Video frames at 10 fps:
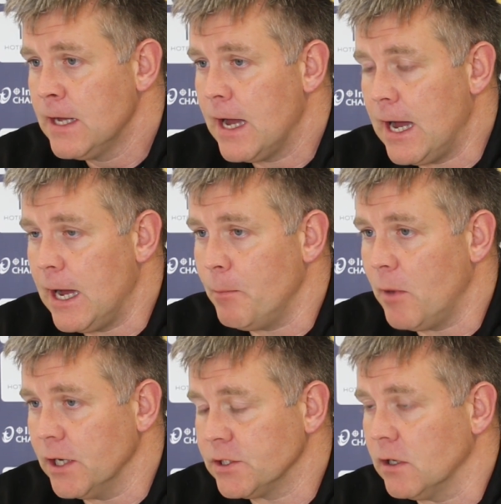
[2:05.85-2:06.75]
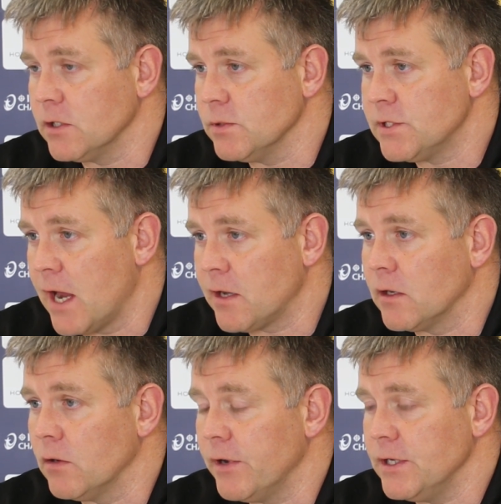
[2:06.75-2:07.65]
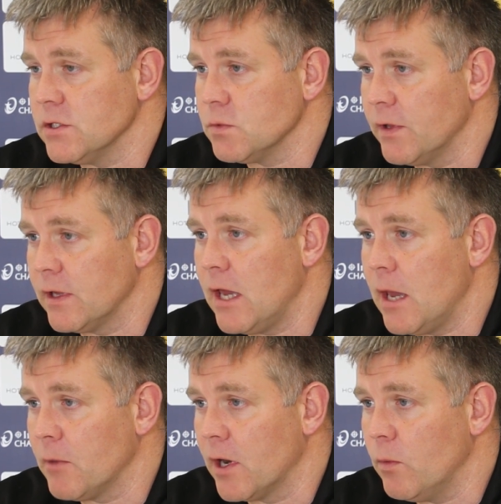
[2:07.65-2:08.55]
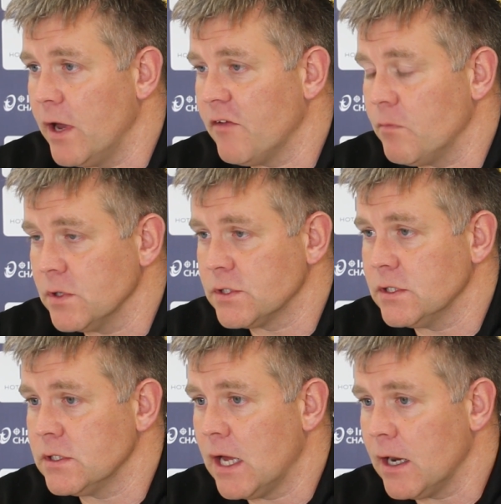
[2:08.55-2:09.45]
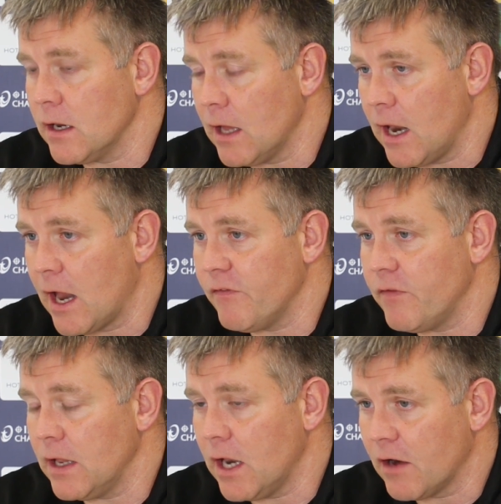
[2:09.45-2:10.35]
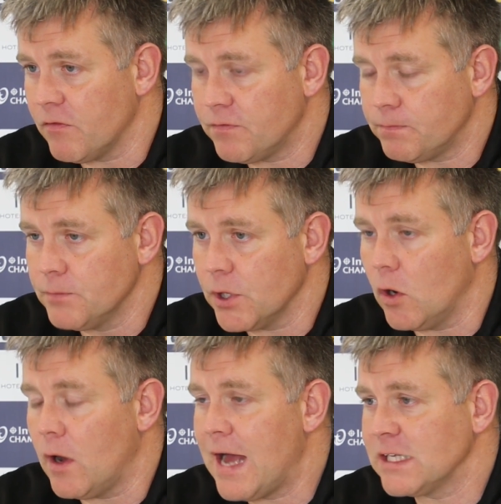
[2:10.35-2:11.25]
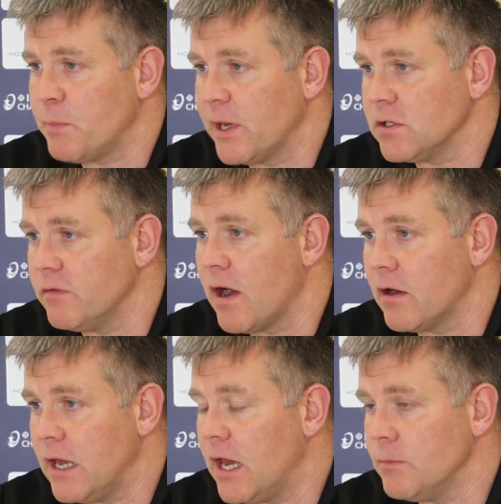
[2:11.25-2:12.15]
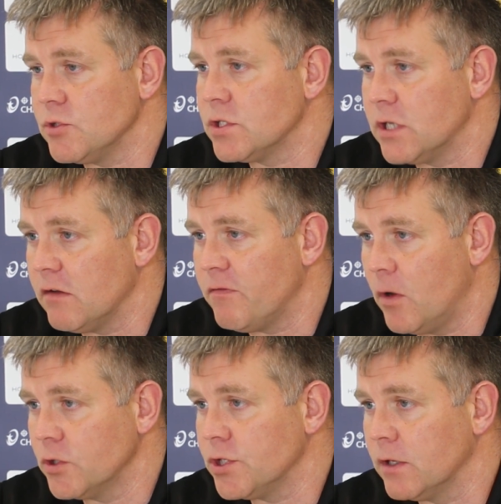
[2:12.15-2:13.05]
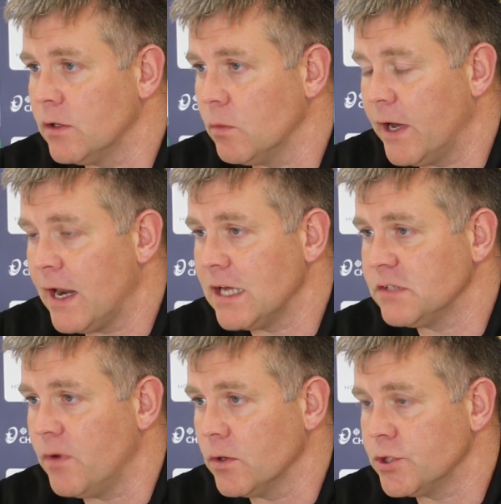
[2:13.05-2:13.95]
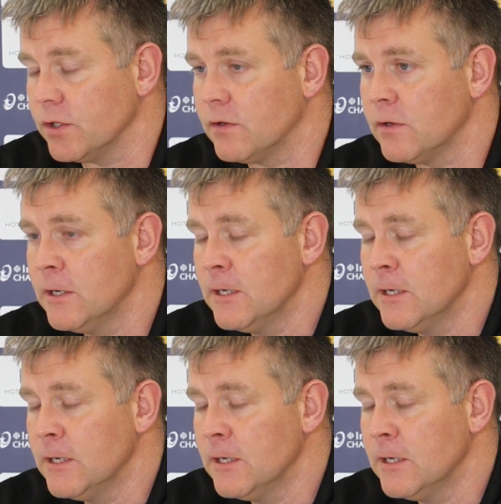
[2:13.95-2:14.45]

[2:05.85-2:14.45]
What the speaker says: I thought there was technical reasons why the game got away from us, and a lot of aspects of our game just didn't function the way it has functioned